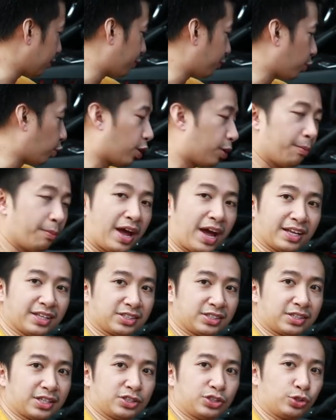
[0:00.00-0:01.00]
floor
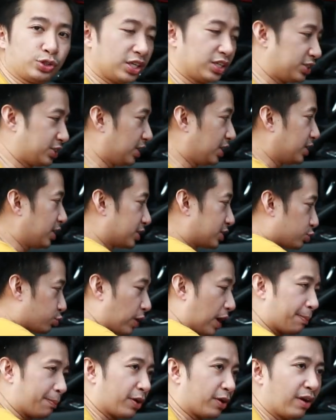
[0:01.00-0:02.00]
mats. As you can see, it's
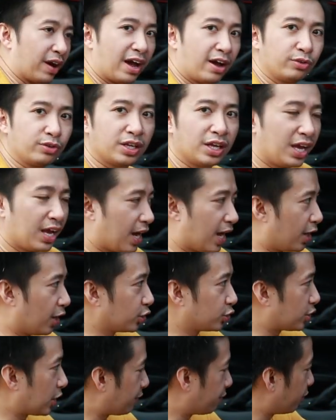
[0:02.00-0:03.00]
wrapped around. I
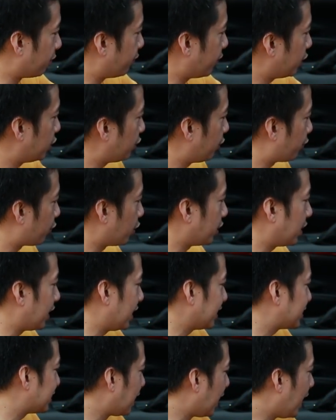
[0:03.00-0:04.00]
also have a video for
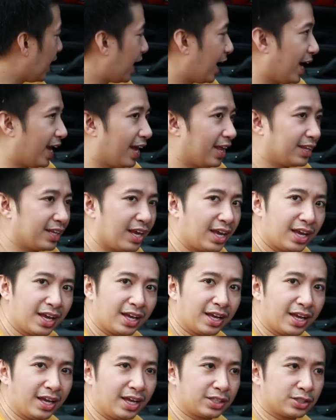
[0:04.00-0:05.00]
this, and
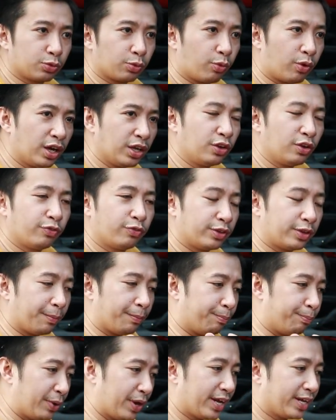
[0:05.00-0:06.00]
it's one of
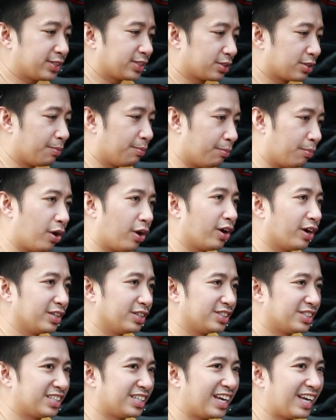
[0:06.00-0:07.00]
the best
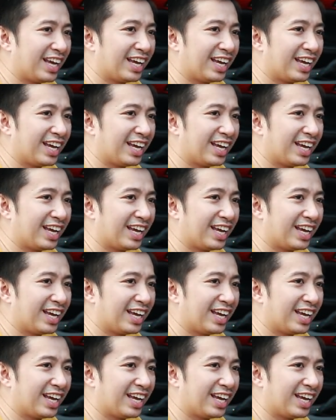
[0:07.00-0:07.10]
mods